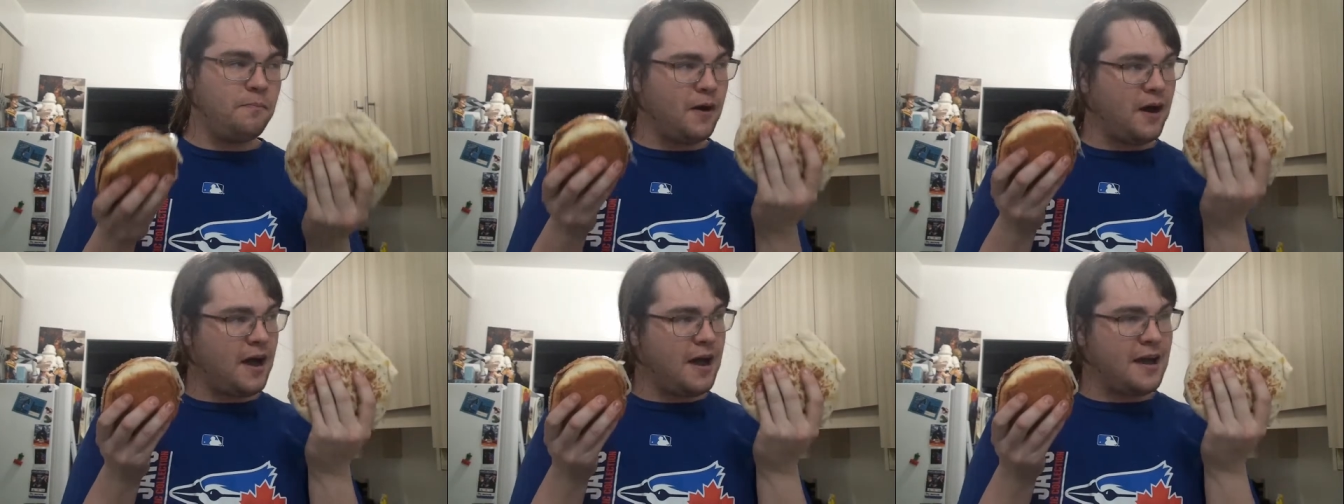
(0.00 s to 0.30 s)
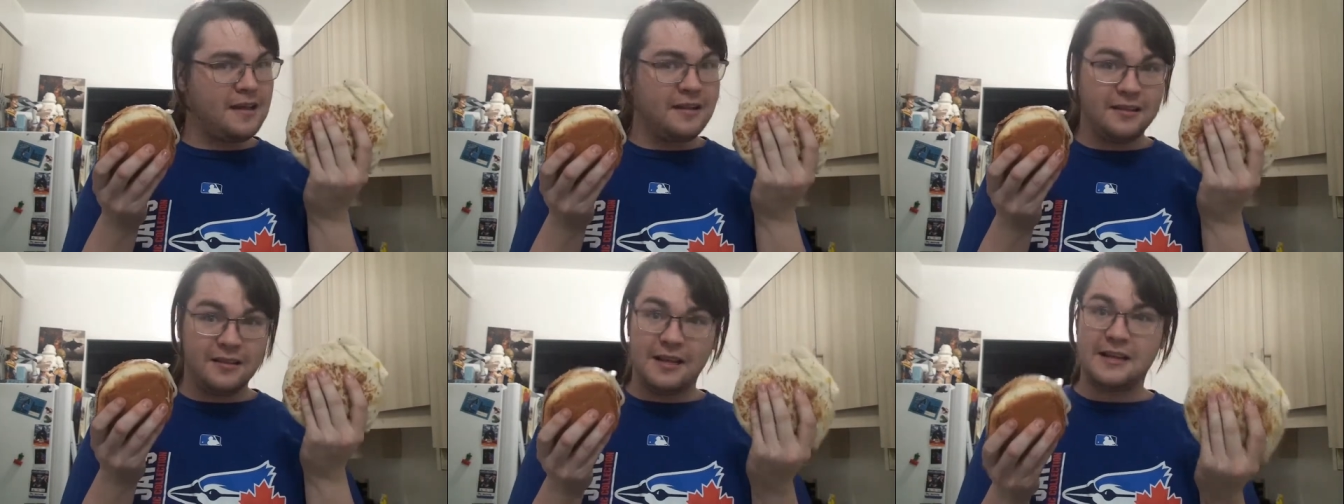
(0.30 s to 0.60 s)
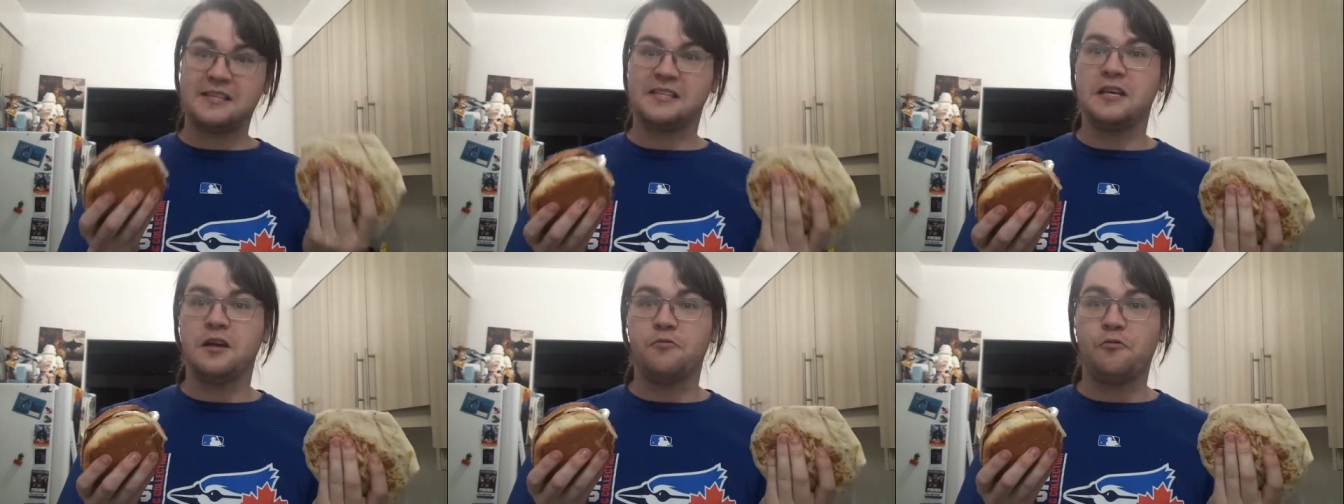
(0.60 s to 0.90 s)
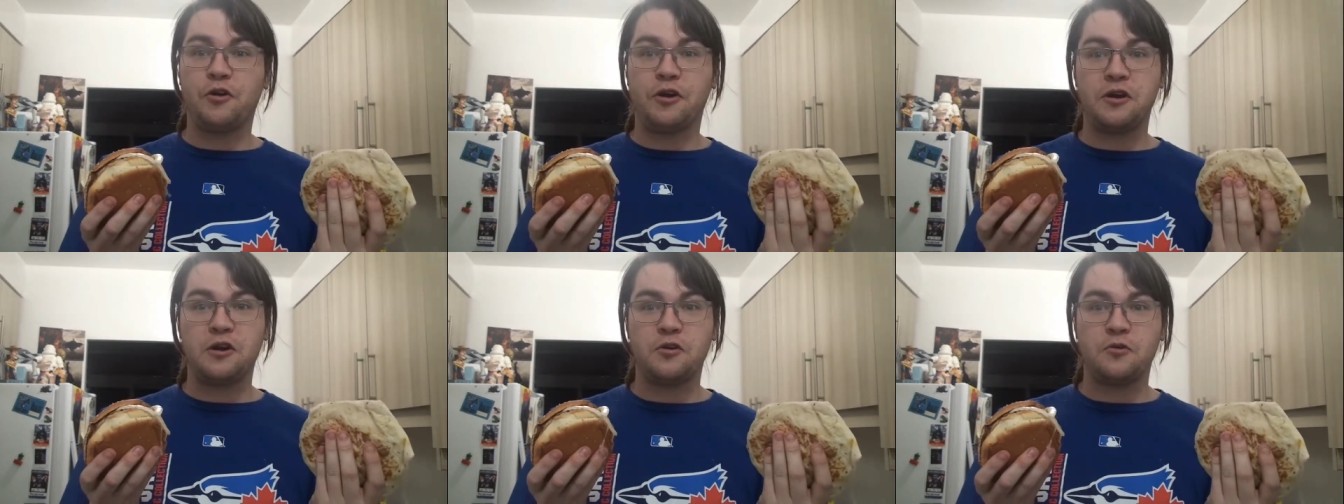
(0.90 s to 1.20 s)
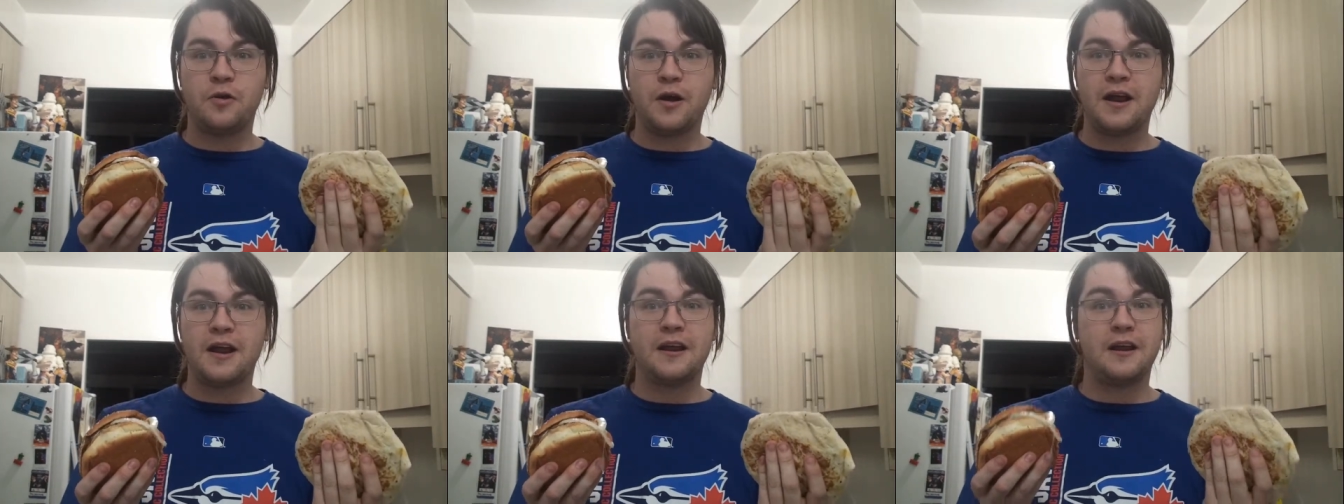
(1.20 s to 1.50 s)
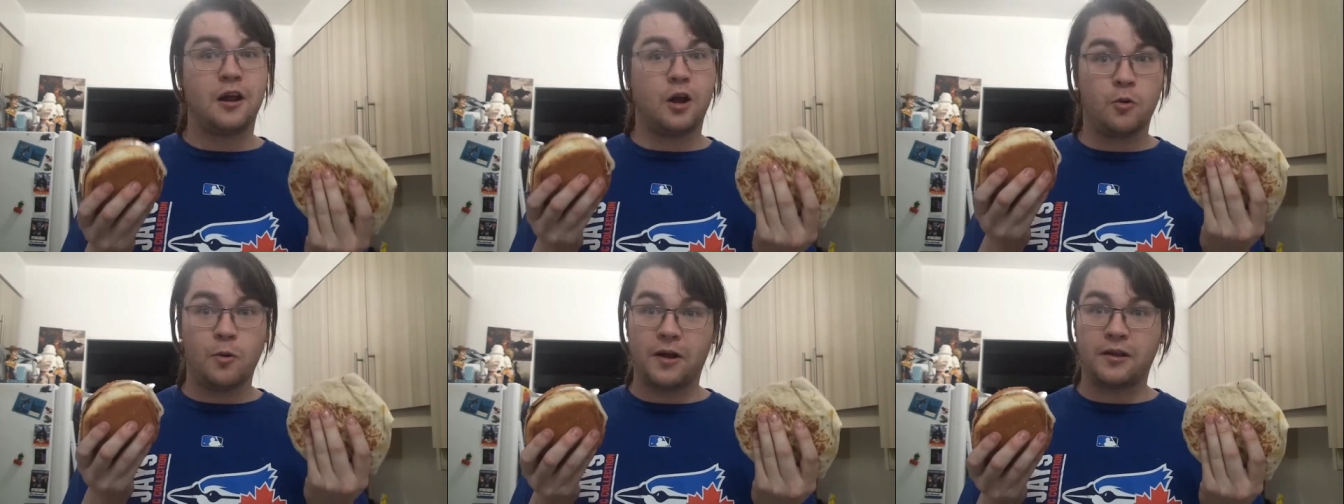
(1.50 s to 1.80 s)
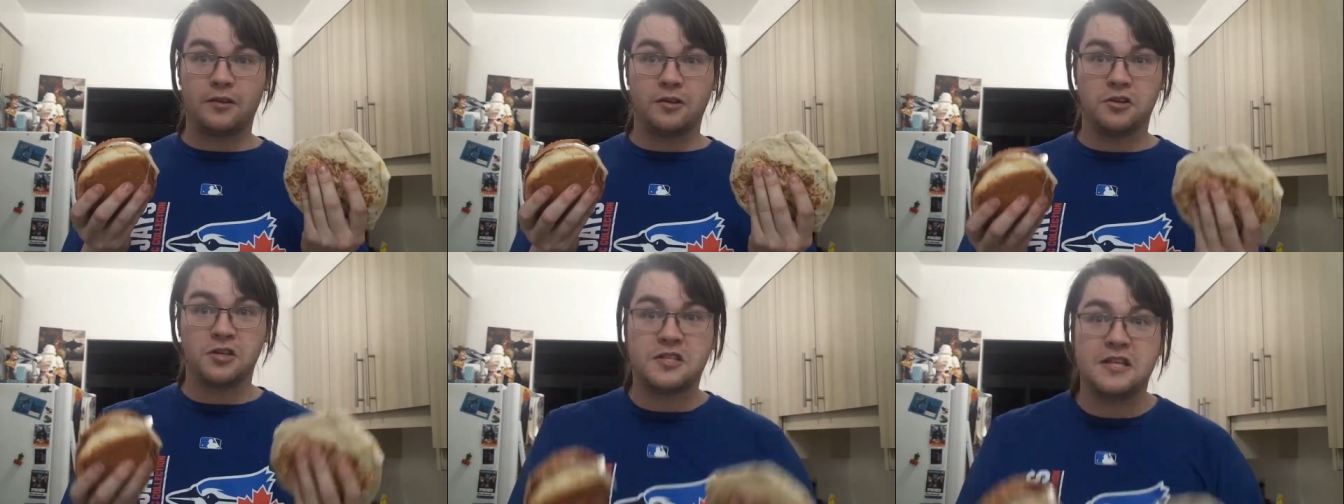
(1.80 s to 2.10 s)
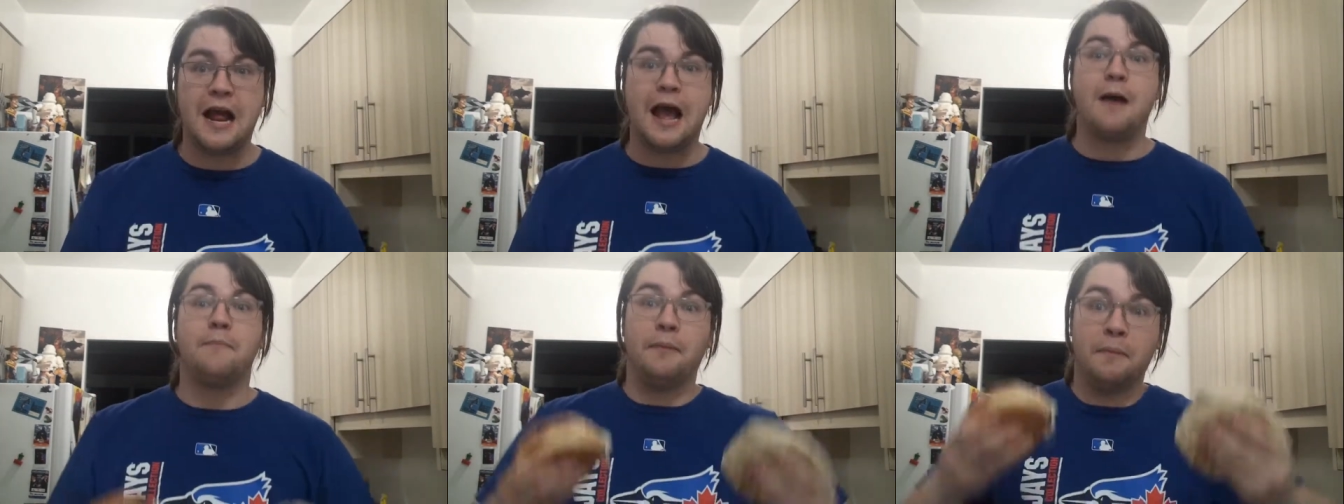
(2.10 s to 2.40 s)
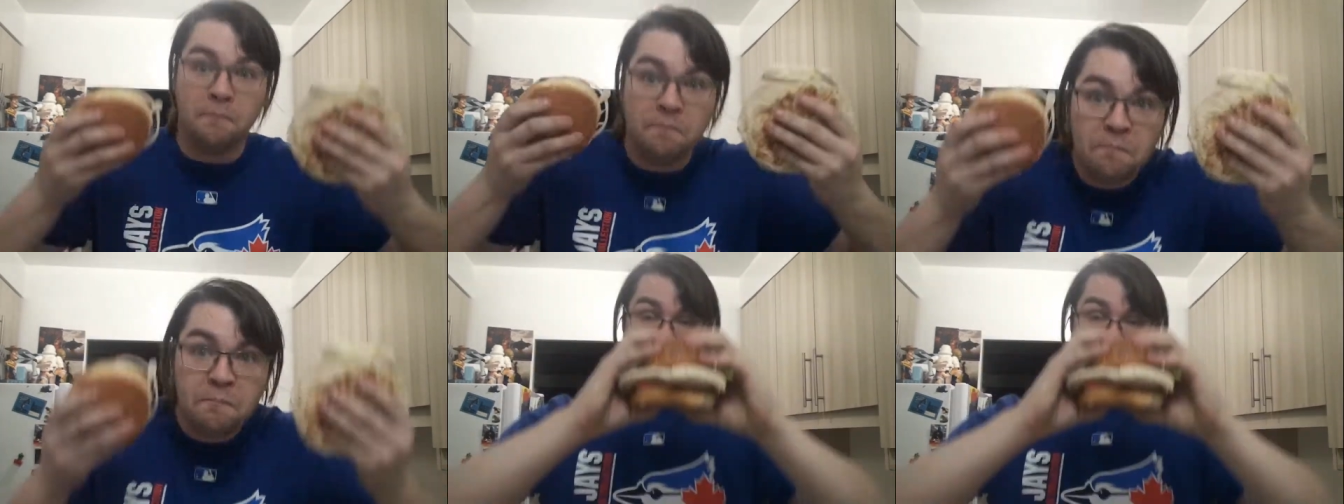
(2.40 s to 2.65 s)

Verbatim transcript: but let's see if we can do it in a quick little snap.